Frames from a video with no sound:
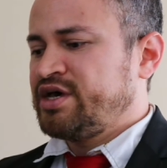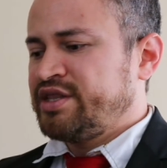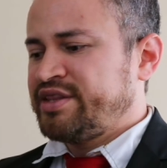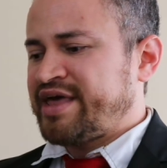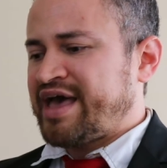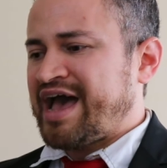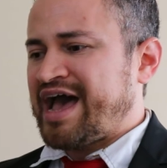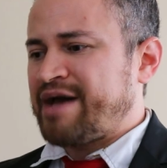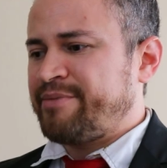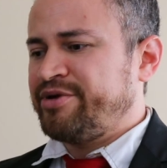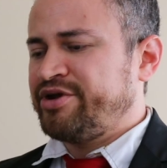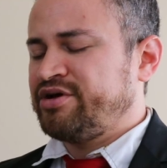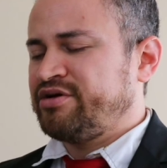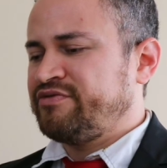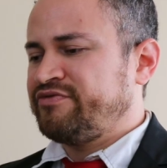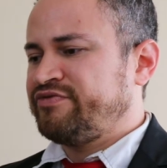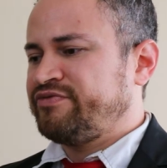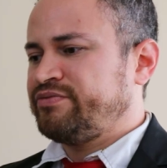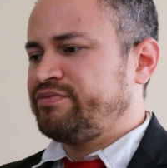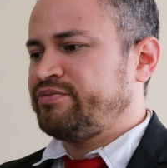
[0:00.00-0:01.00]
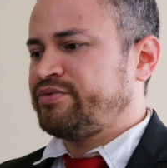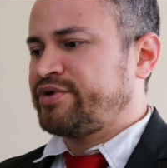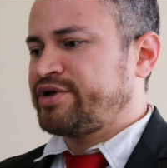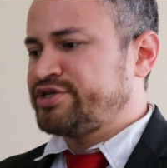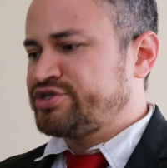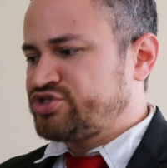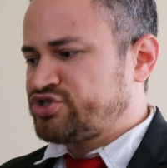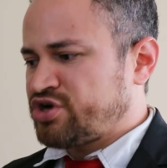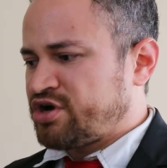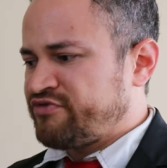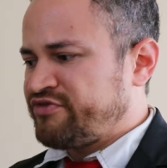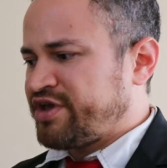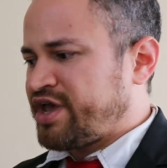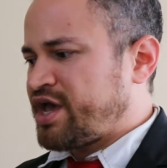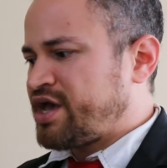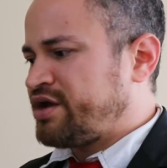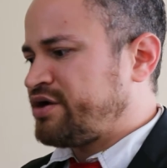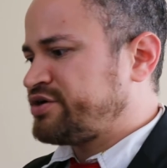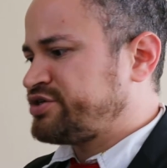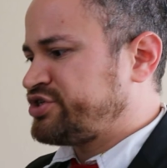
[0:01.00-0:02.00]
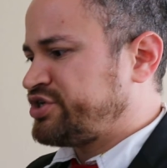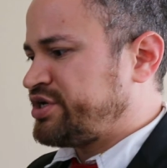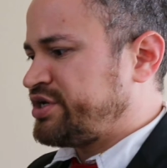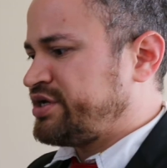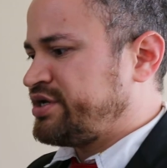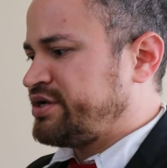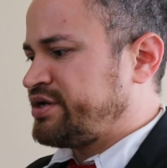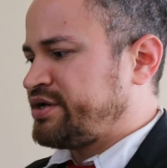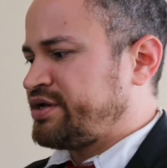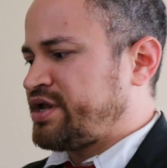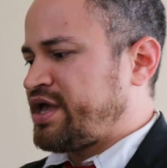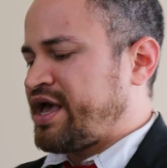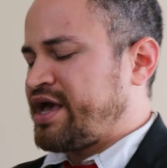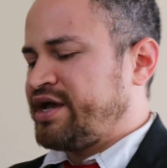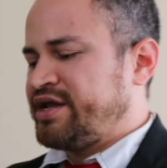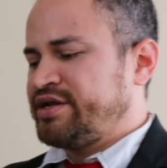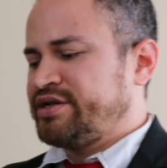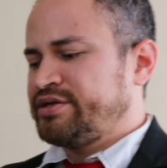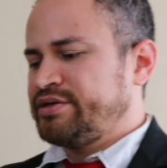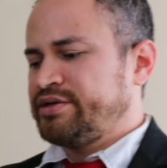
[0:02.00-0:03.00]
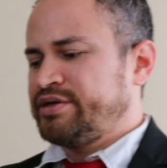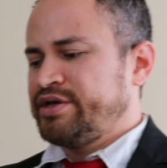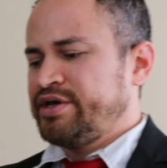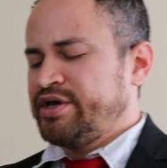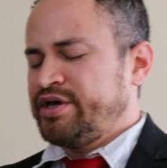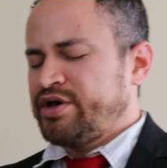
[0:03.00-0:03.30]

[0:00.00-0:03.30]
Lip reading: the habit of conserving energy and